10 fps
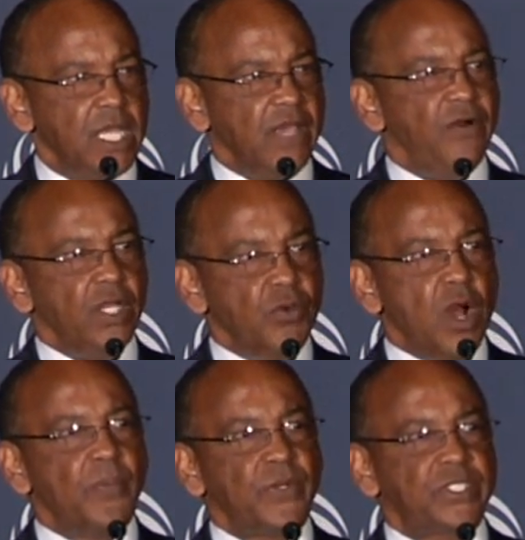If only
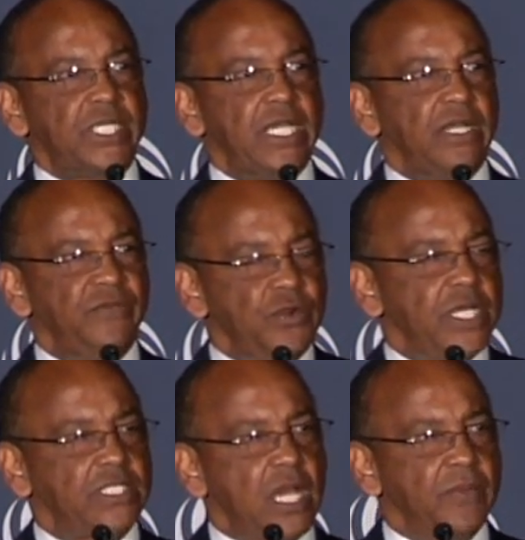1% of
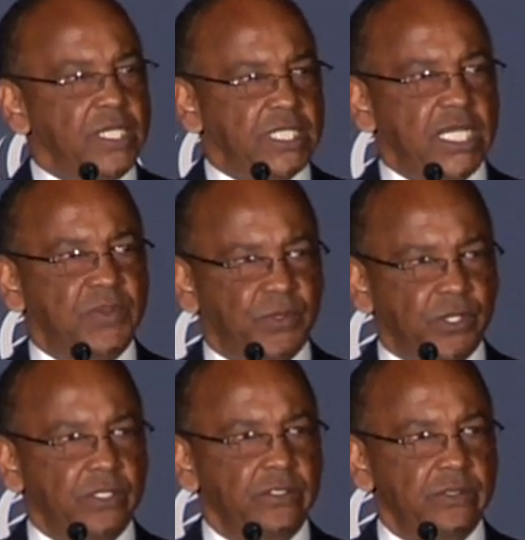U.S. companies
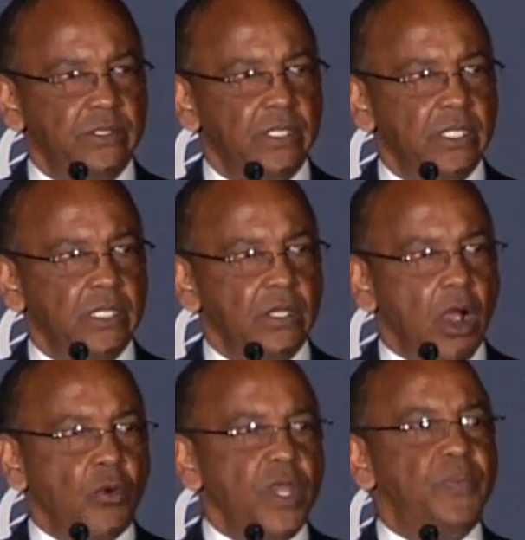export,
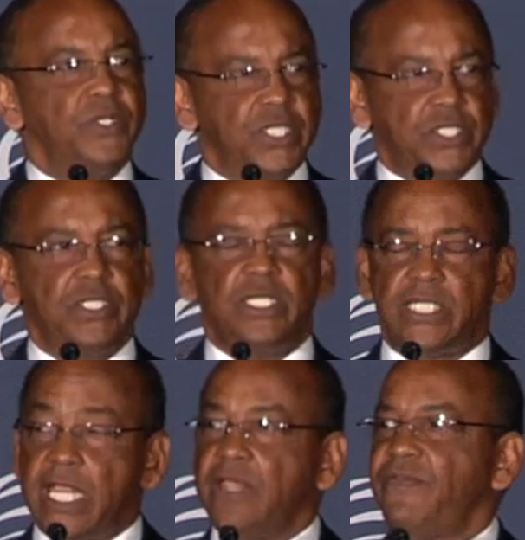are we positioned to
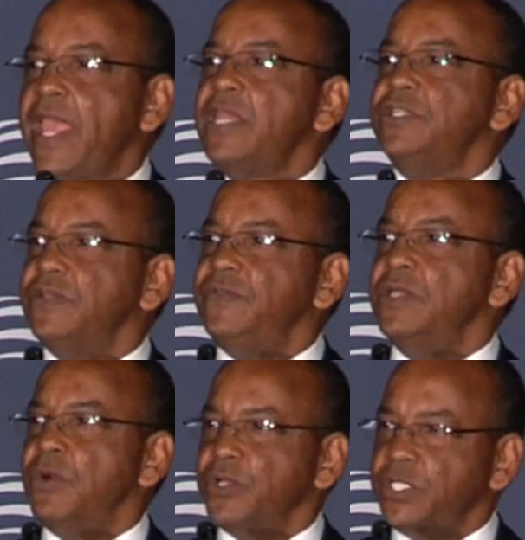take advantage of the
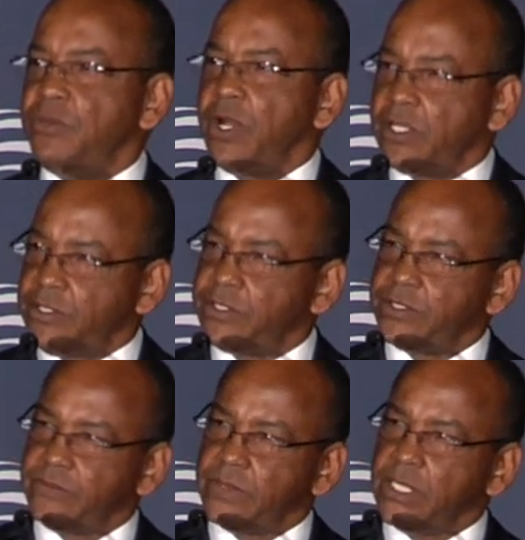emerging
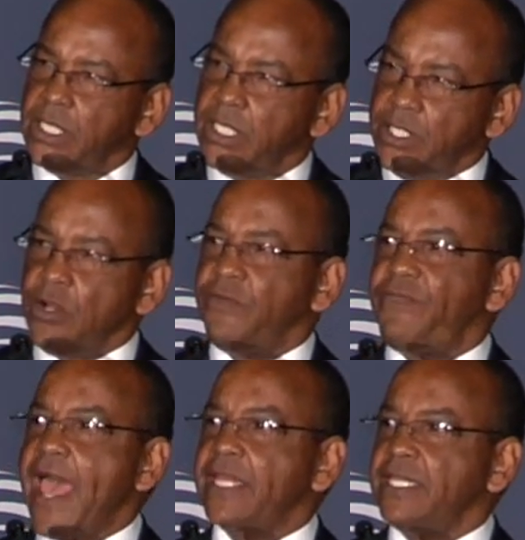markets? You know, the
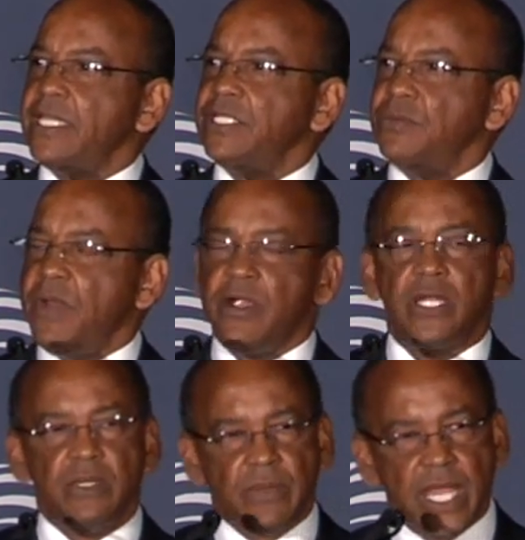fact is,
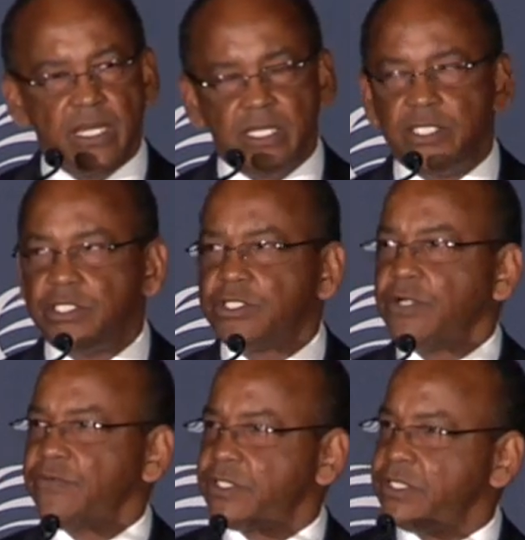American-made goods and
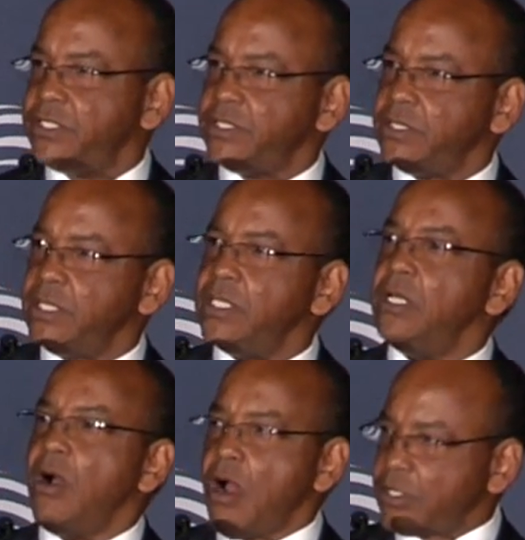services
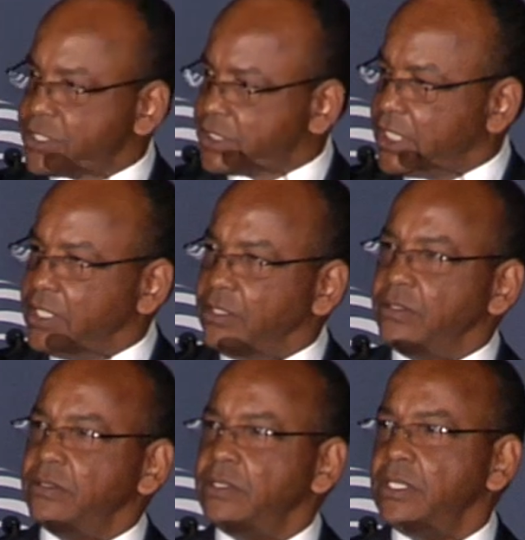are still
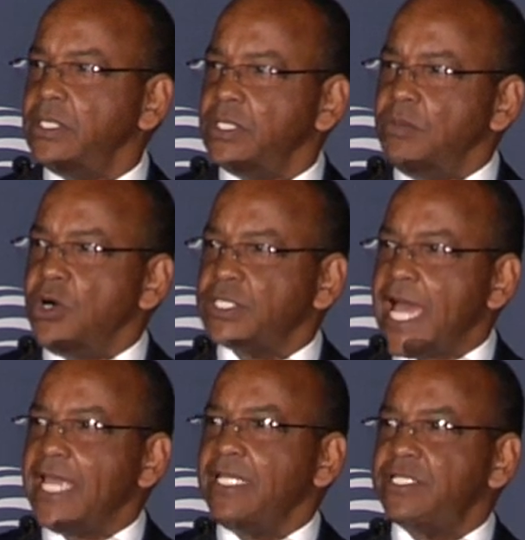the most
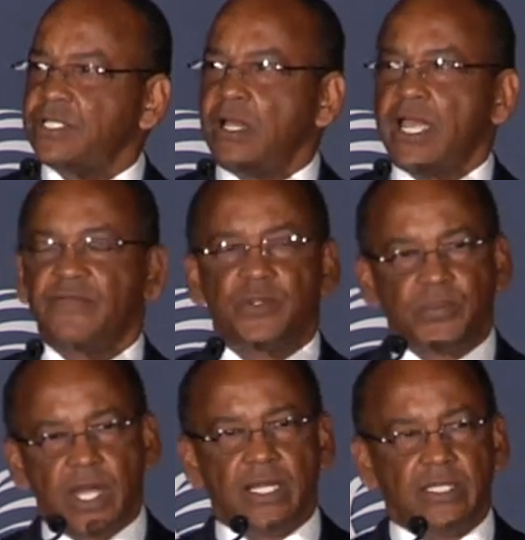highly sought-after
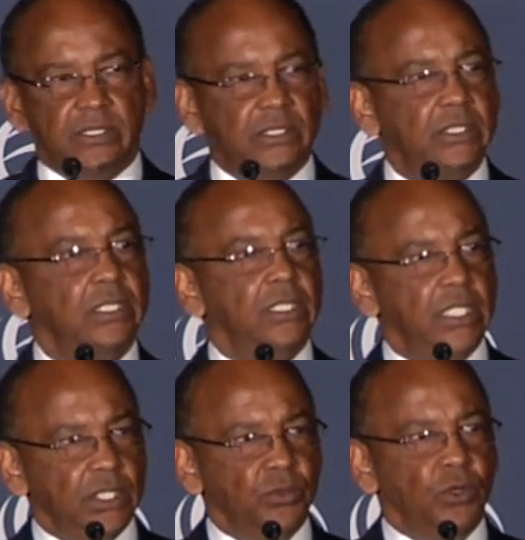products
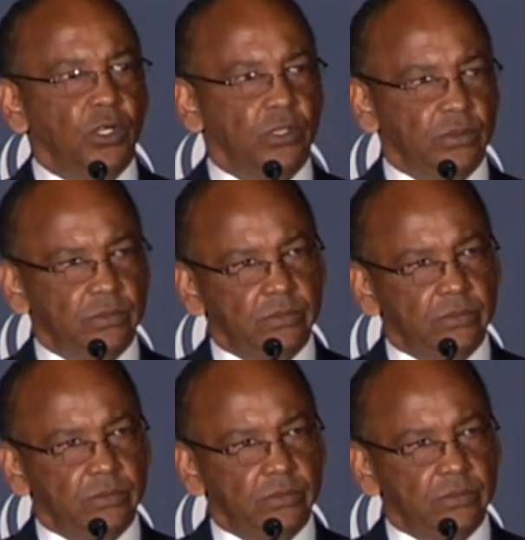in the world.